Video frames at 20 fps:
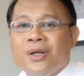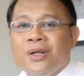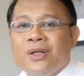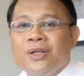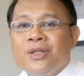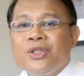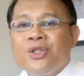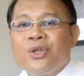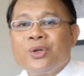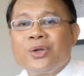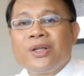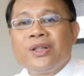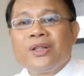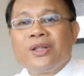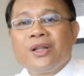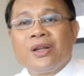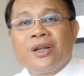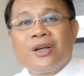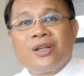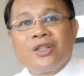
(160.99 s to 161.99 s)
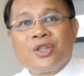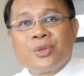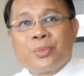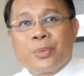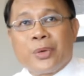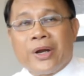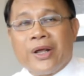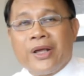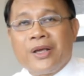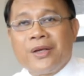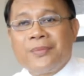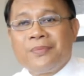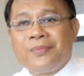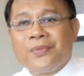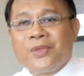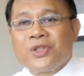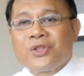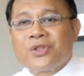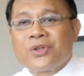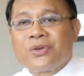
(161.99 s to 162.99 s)
During the lunch break,
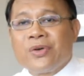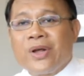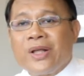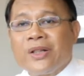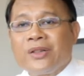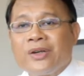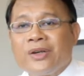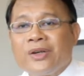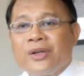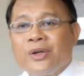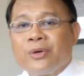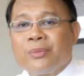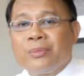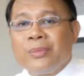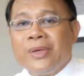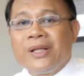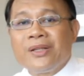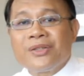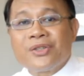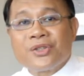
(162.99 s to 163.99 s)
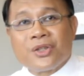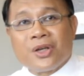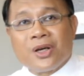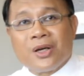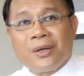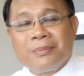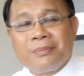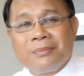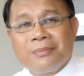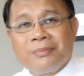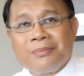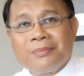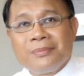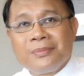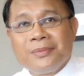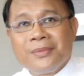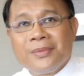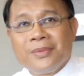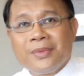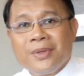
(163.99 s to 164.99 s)
surrender your meal stub.
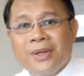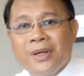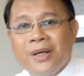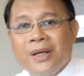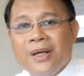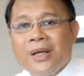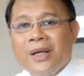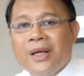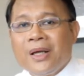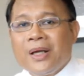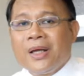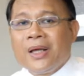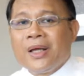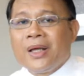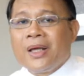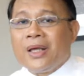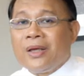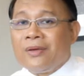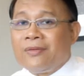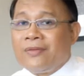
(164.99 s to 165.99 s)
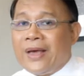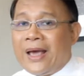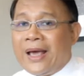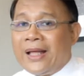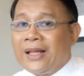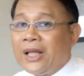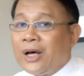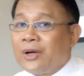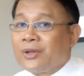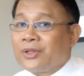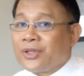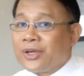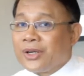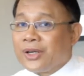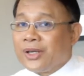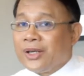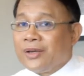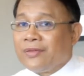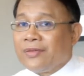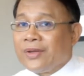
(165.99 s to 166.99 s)
If handouts are
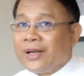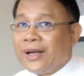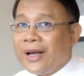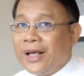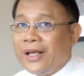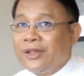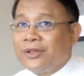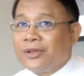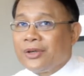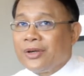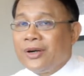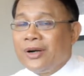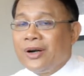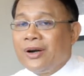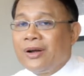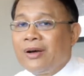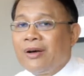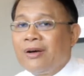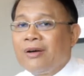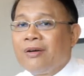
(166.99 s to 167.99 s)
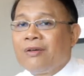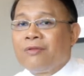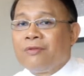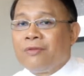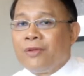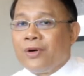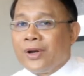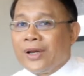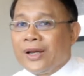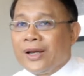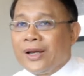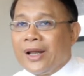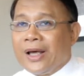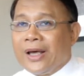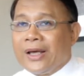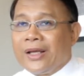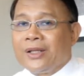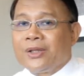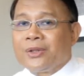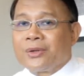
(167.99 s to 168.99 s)
given later, fall in
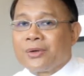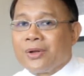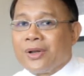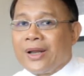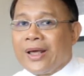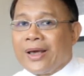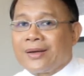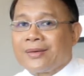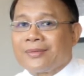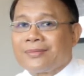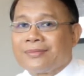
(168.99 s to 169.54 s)
line to collect.